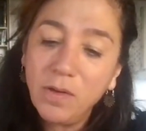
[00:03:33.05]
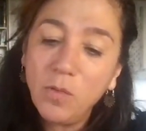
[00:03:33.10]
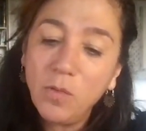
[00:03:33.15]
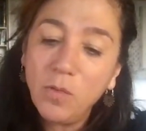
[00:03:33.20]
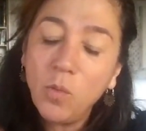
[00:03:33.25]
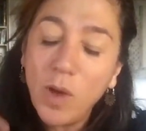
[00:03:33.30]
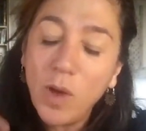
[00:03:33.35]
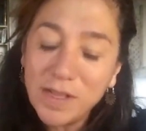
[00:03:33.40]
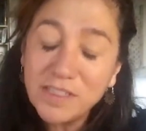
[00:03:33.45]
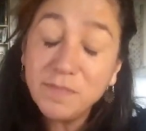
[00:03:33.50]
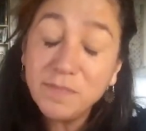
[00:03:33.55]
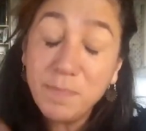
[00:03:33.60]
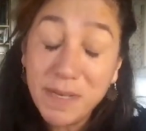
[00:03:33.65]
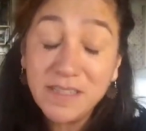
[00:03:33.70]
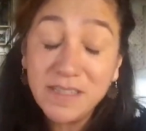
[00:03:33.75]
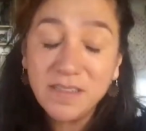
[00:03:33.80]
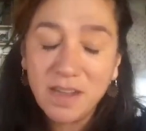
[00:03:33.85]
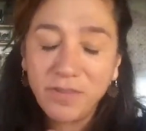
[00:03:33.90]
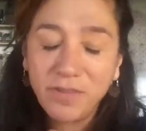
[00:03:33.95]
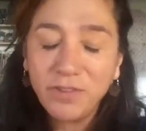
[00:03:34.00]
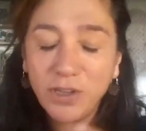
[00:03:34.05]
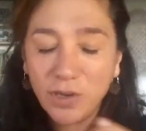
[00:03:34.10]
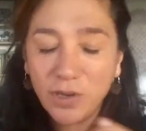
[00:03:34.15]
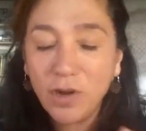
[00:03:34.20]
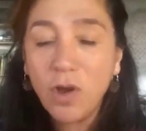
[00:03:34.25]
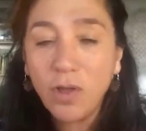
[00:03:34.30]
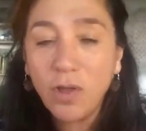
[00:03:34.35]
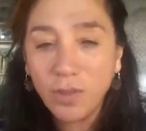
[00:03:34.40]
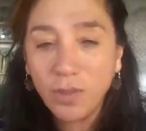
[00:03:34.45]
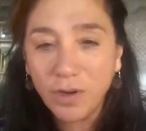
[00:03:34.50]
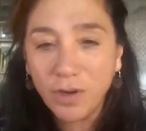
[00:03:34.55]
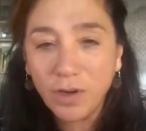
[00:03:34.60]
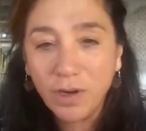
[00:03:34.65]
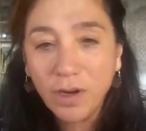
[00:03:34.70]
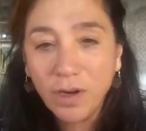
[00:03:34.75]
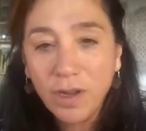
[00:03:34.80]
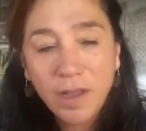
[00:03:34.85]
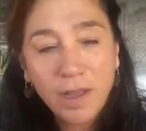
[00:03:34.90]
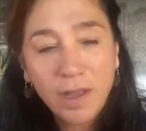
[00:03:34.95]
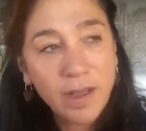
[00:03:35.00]
one species after another,
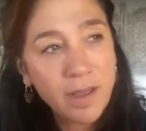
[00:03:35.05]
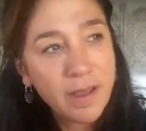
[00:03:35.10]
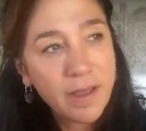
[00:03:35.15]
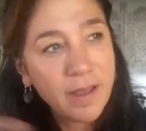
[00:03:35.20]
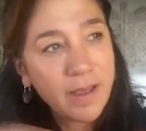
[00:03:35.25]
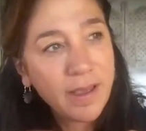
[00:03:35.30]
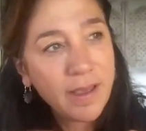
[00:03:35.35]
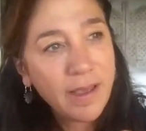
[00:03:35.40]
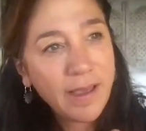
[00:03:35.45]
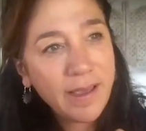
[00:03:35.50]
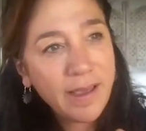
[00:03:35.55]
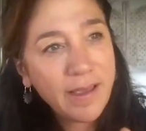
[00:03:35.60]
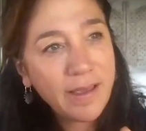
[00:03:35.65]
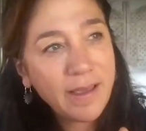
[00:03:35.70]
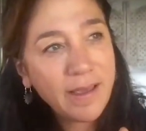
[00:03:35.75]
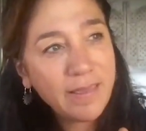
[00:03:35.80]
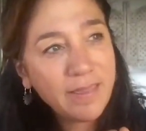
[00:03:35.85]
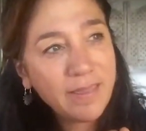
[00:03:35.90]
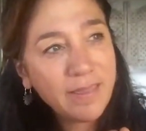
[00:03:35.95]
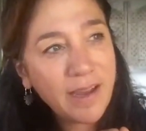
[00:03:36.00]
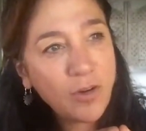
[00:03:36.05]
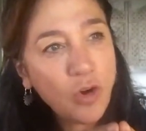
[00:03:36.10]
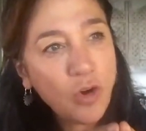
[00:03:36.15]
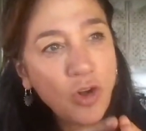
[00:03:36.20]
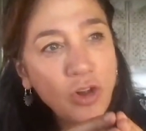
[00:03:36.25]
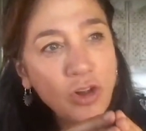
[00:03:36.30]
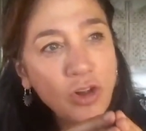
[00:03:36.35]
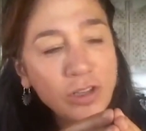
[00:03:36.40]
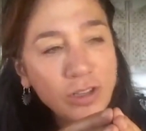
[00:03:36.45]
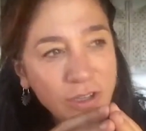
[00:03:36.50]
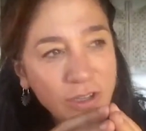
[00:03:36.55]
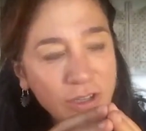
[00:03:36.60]
they're all